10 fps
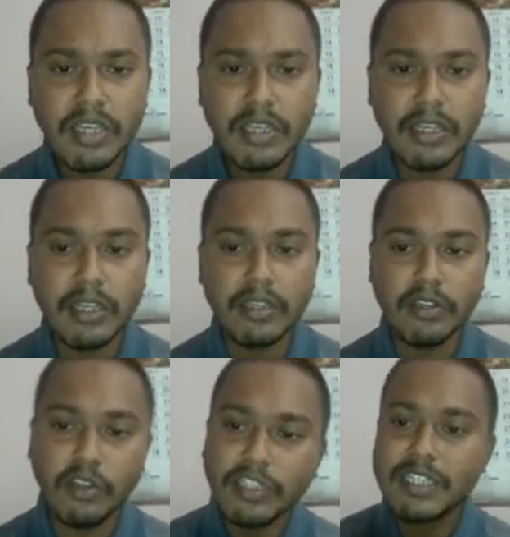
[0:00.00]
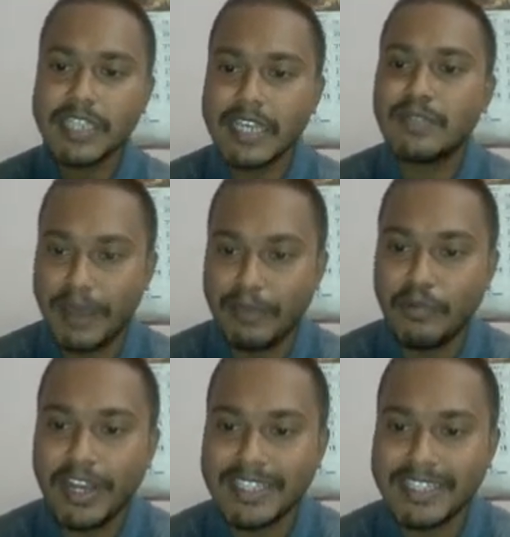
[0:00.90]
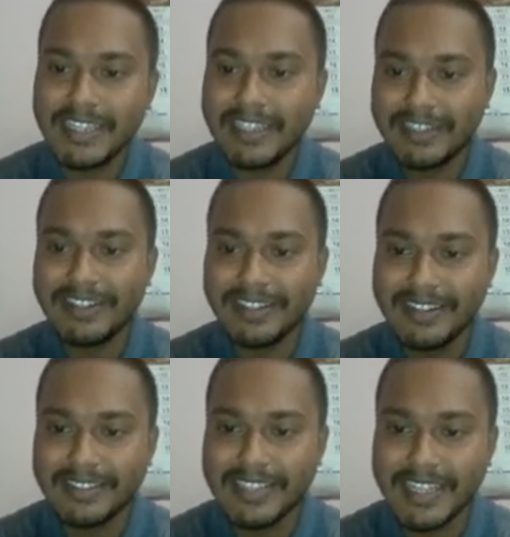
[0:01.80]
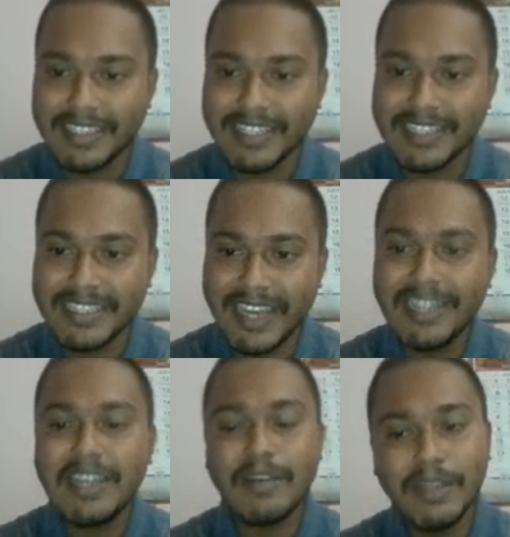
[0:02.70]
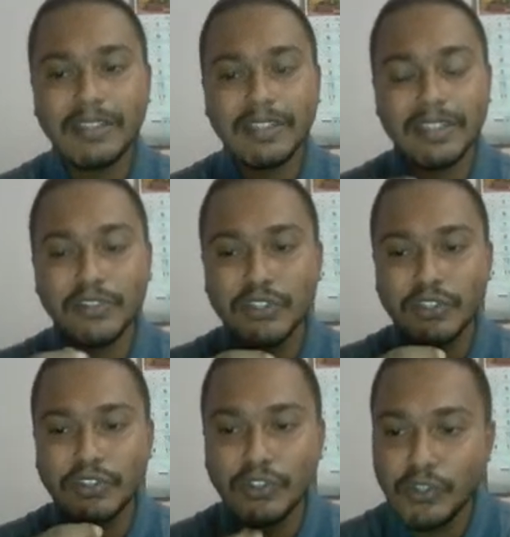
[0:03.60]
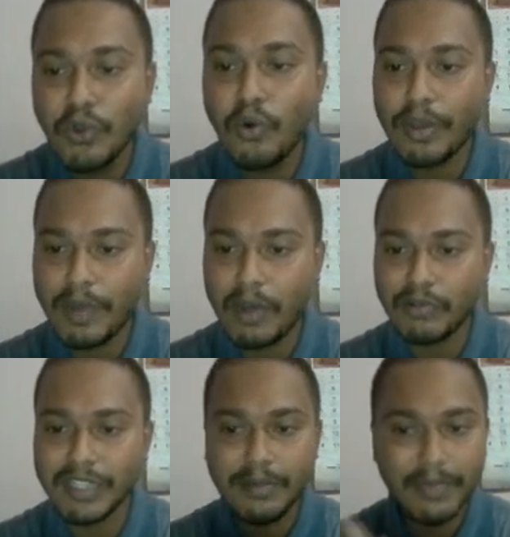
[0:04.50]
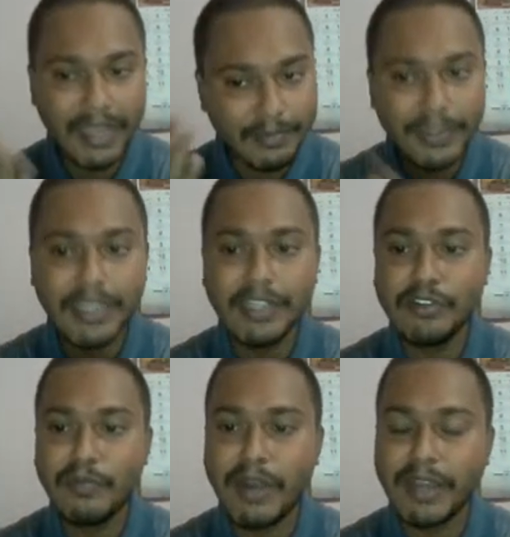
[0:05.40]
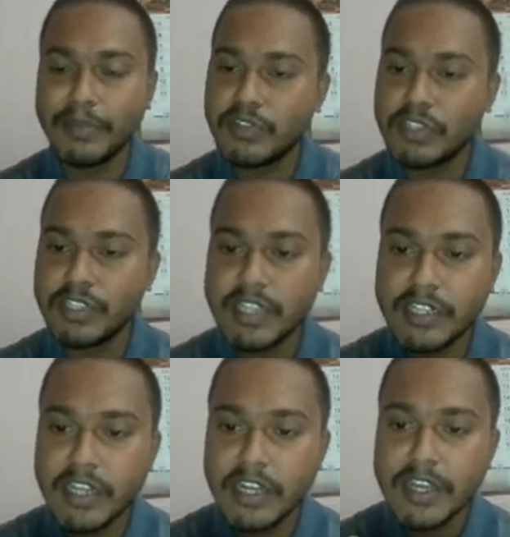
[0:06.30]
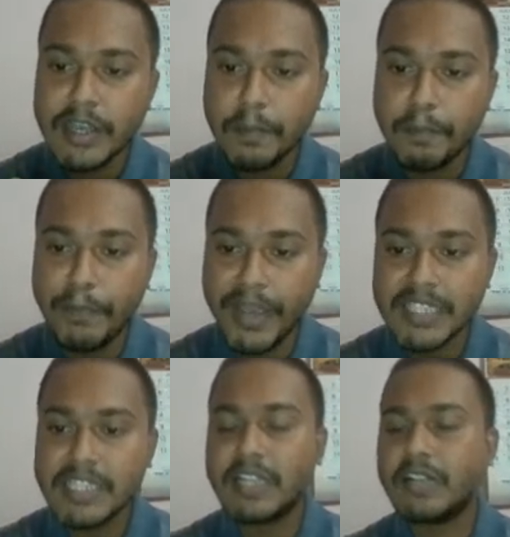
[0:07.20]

Not in the sense memorizing in the just that, but you should know about them and be in your mind, because these are the basic